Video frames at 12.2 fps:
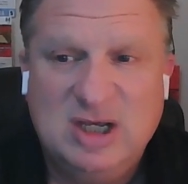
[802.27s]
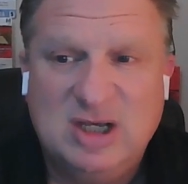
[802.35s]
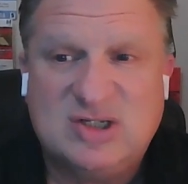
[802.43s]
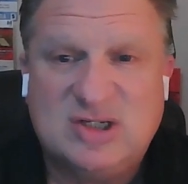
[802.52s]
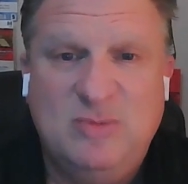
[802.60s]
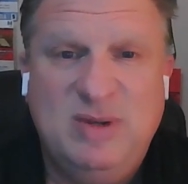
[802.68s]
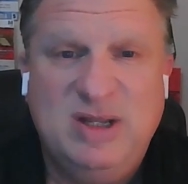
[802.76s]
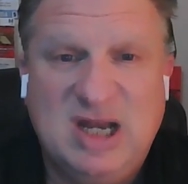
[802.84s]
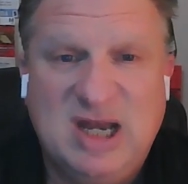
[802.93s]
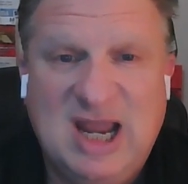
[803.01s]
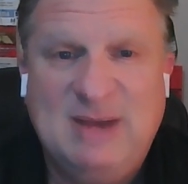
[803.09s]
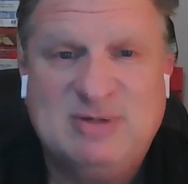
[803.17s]
Assuming the
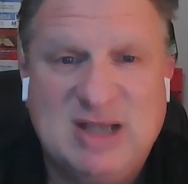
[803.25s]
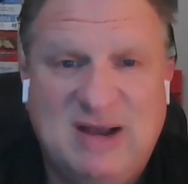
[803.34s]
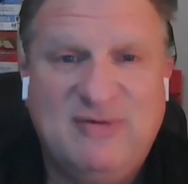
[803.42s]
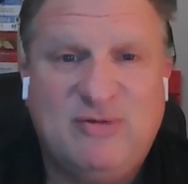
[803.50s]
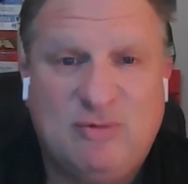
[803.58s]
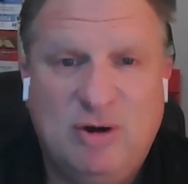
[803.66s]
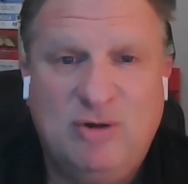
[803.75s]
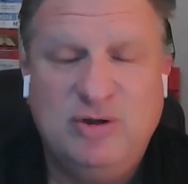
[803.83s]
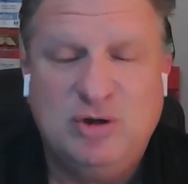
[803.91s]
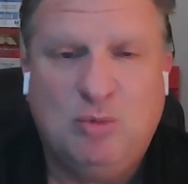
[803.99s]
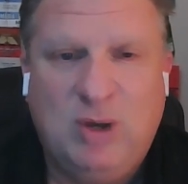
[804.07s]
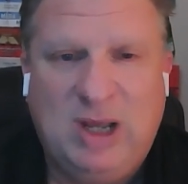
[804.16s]
names I've thrown
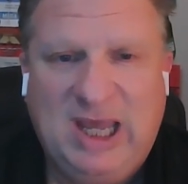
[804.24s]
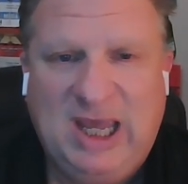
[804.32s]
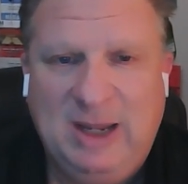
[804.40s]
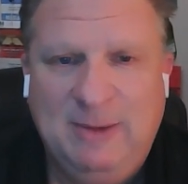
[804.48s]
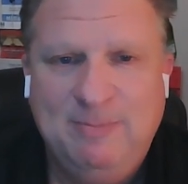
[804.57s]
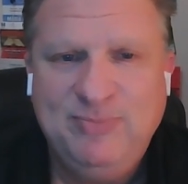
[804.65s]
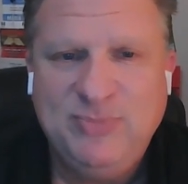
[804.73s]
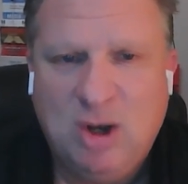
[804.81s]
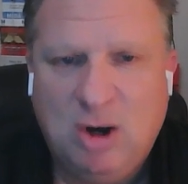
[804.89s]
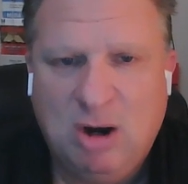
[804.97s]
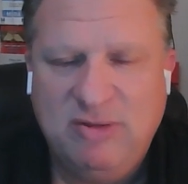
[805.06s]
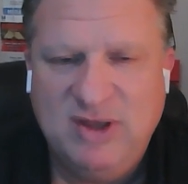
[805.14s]
your way
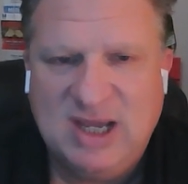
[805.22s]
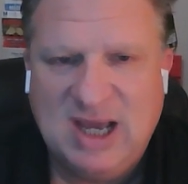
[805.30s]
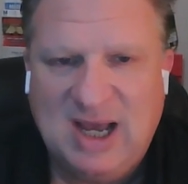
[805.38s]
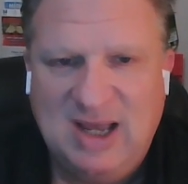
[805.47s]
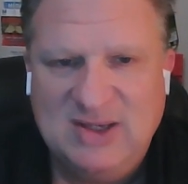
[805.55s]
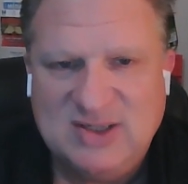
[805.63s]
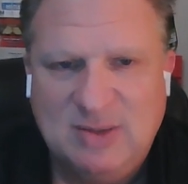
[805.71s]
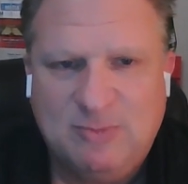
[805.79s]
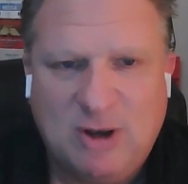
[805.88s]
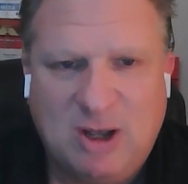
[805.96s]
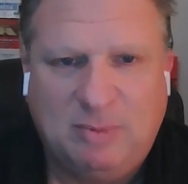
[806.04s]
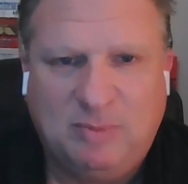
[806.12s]
are the guys that
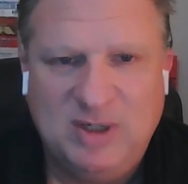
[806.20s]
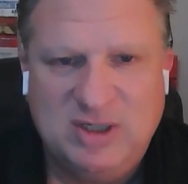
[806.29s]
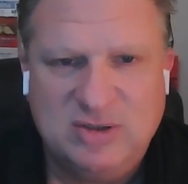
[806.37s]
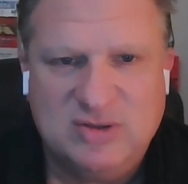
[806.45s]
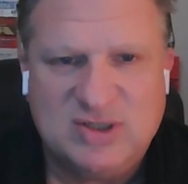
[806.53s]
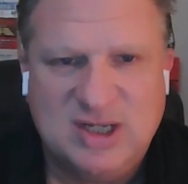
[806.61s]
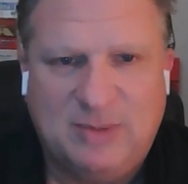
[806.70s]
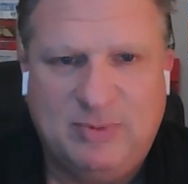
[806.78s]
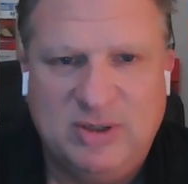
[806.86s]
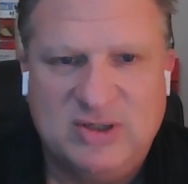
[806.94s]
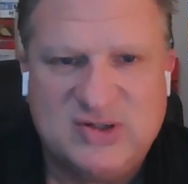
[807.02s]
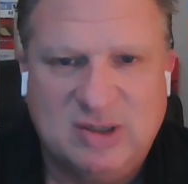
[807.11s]
probably do step
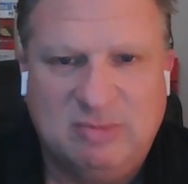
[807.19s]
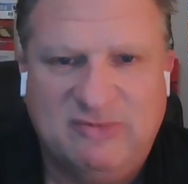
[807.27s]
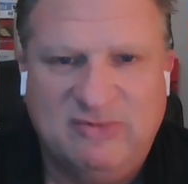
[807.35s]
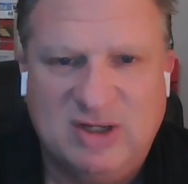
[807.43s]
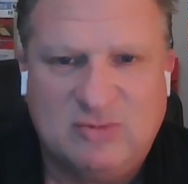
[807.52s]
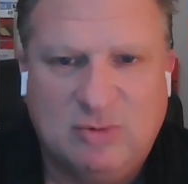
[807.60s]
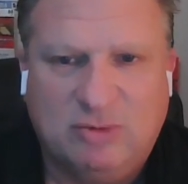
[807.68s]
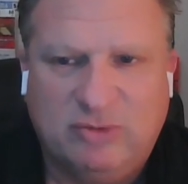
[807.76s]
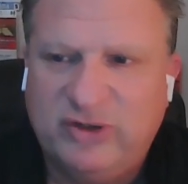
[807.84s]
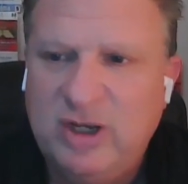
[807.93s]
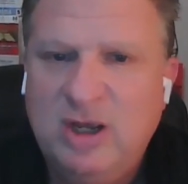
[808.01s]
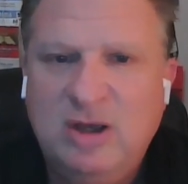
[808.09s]
into some of these roles.